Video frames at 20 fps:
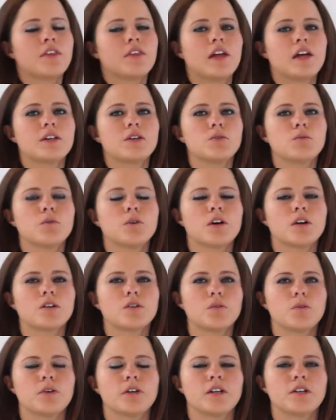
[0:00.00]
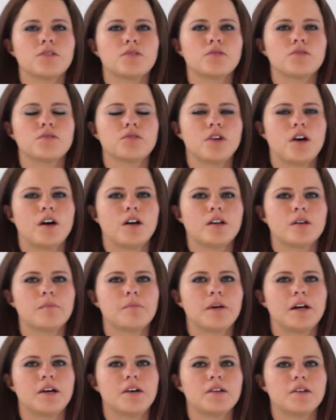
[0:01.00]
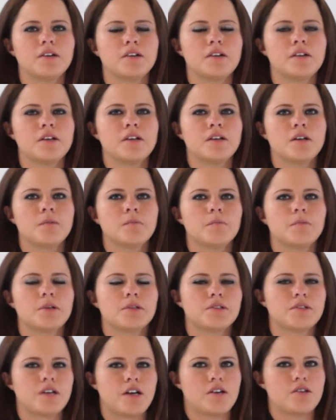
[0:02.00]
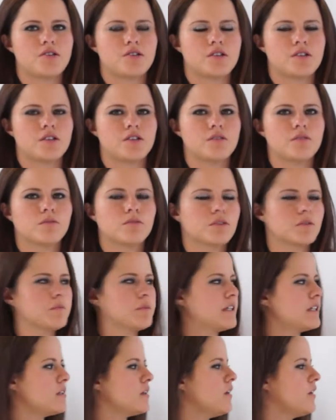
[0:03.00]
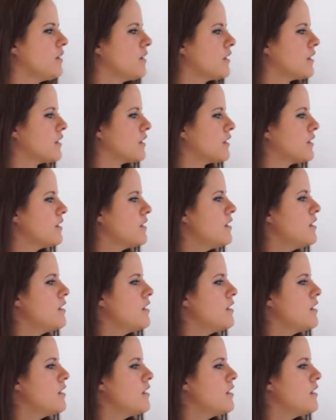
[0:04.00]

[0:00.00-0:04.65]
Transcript: that you are going to talk about possession or belonging.